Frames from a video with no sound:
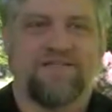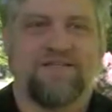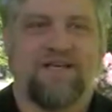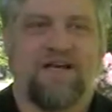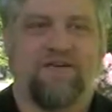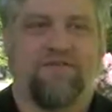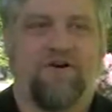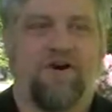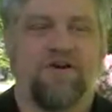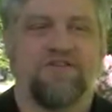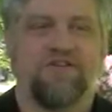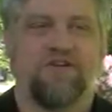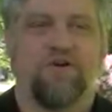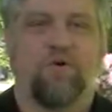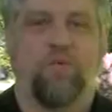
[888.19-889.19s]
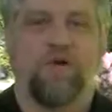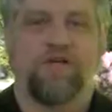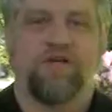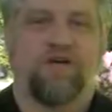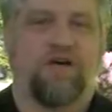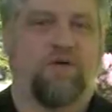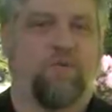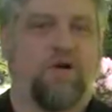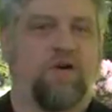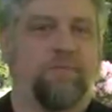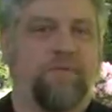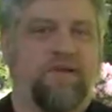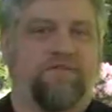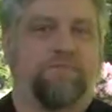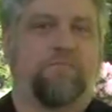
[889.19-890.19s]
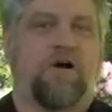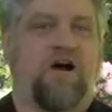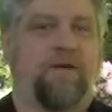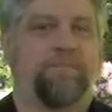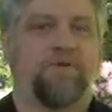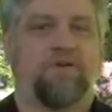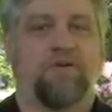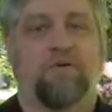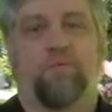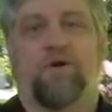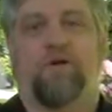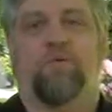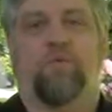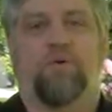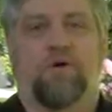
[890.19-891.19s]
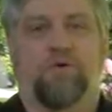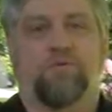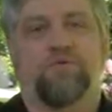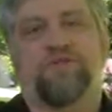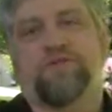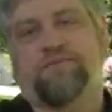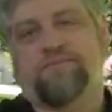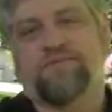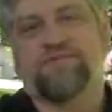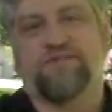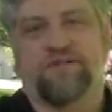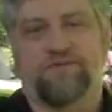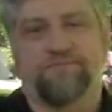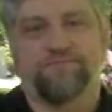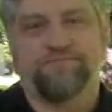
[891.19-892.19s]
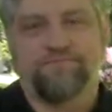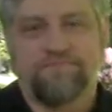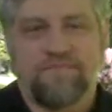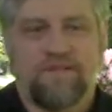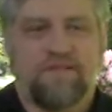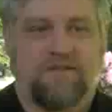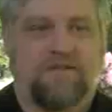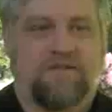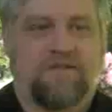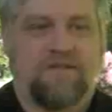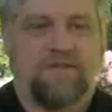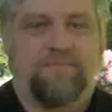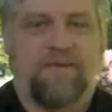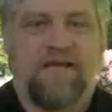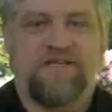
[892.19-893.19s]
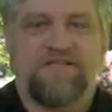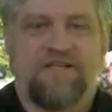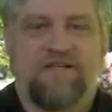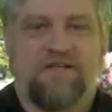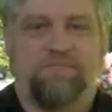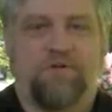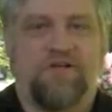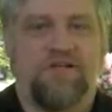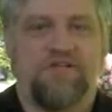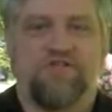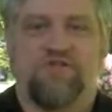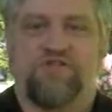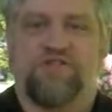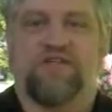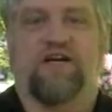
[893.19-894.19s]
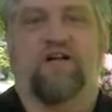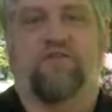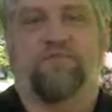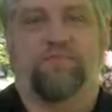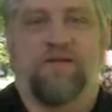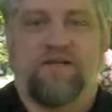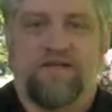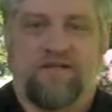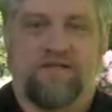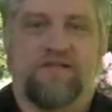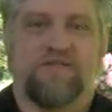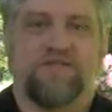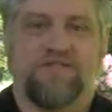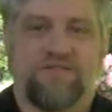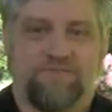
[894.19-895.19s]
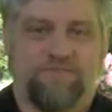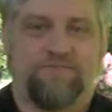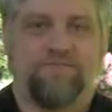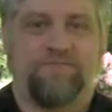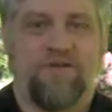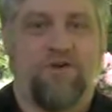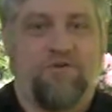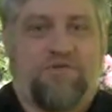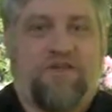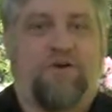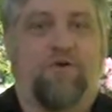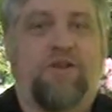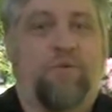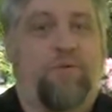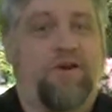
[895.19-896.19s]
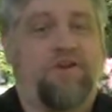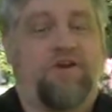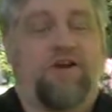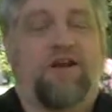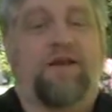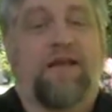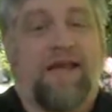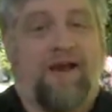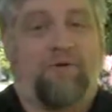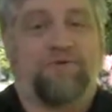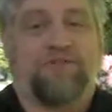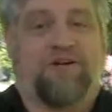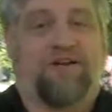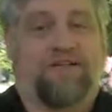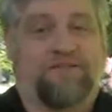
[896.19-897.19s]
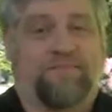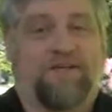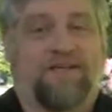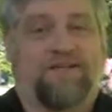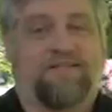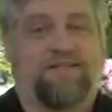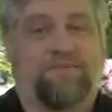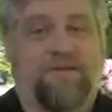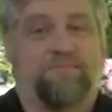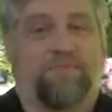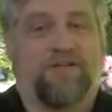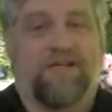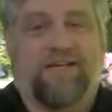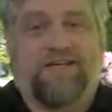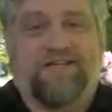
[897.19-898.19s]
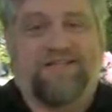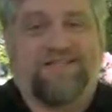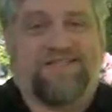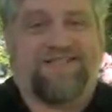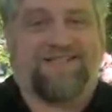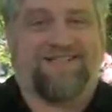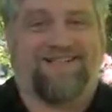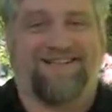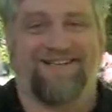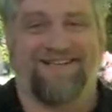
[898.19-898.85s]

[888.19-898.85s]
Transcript: kind of hard to know what'll be popular and what won't. So basically, please yourself, because you're the only one you're going to count on to be pleased.